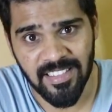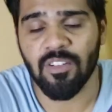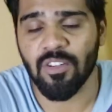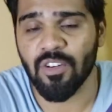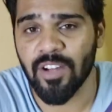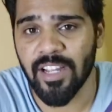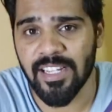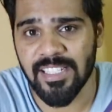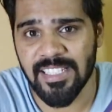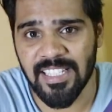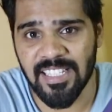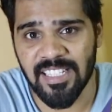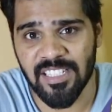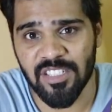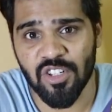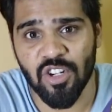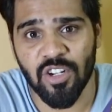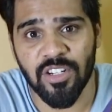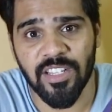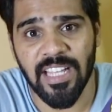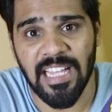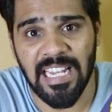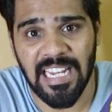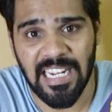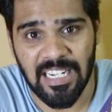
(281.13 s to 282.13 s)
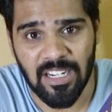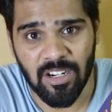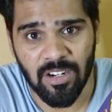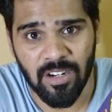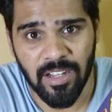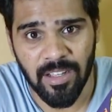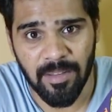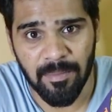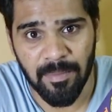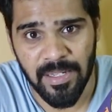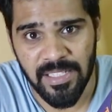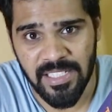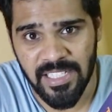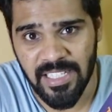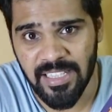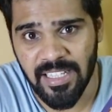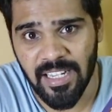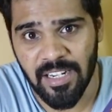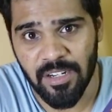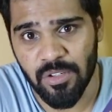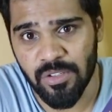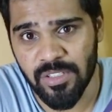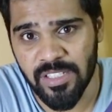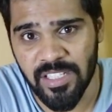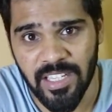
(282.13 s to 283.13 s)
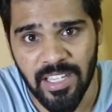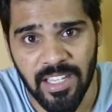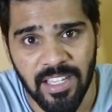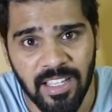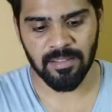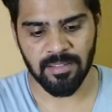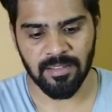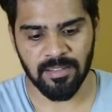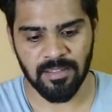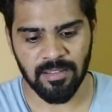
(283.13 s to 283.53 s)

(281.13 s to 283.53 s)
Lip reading: No guys, this is not the electronic machine that you see.